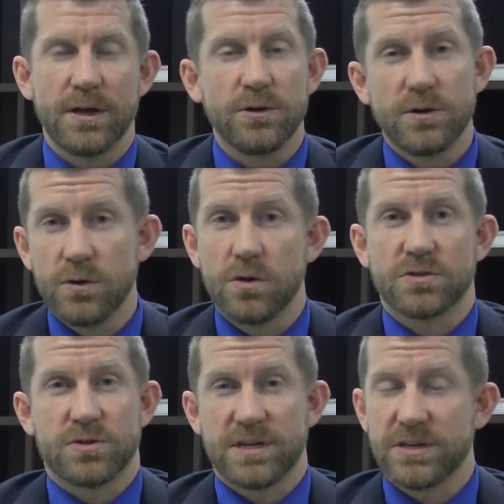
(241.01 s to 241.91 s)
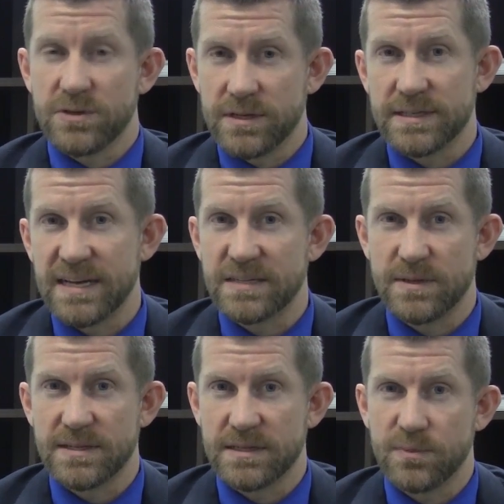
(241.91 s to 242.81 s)
you to do those traditional
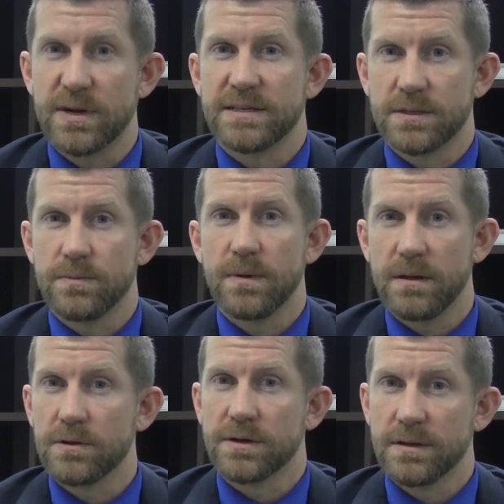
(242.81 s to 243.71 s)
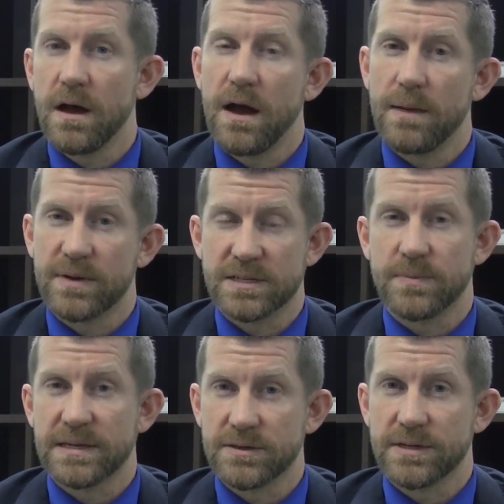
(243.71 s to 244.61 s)
assessments as a
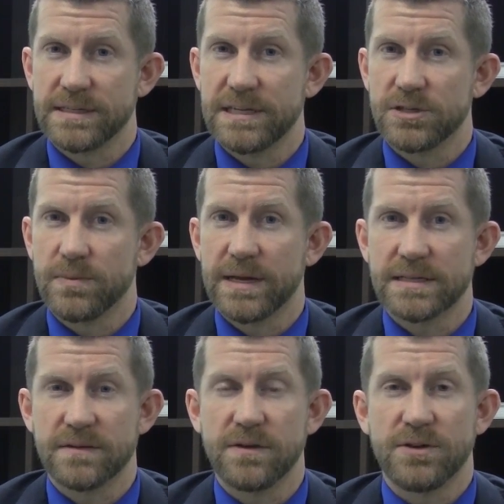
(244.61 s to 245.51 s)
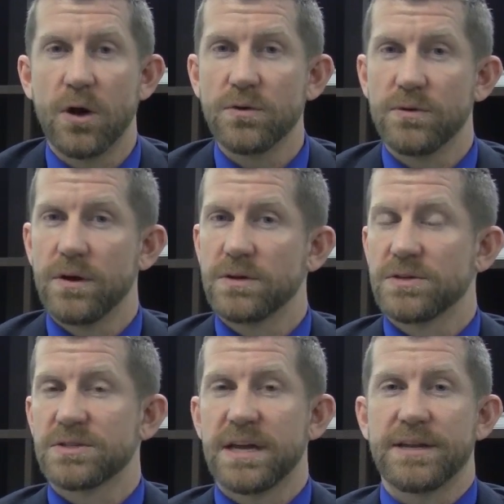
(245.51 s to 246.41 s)
project-based learning teacher, because if you don't do those,
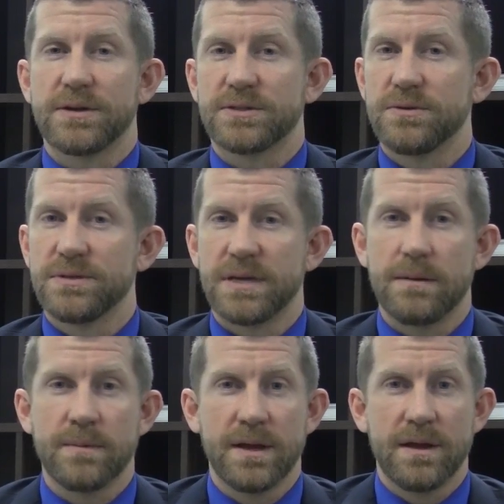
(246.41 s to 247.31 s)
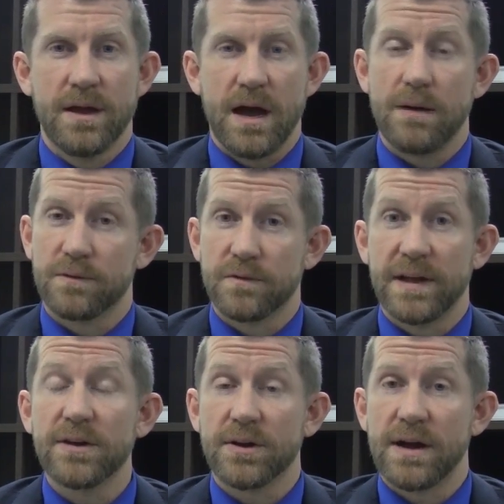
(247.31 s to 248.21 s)
you're setting your students up for
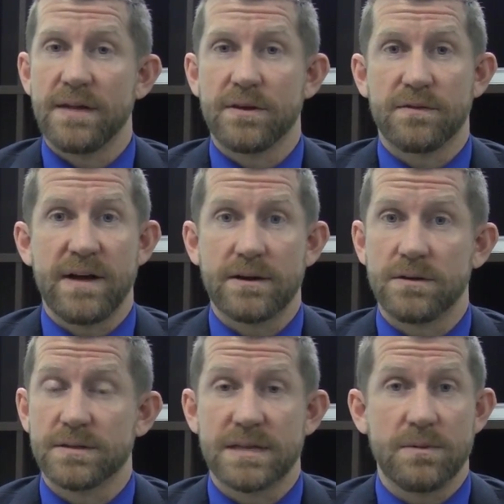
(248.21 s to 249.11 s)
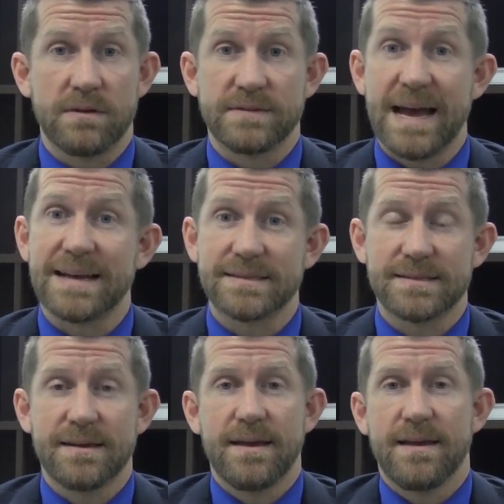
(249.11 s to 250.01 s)
failure on their final summative tests.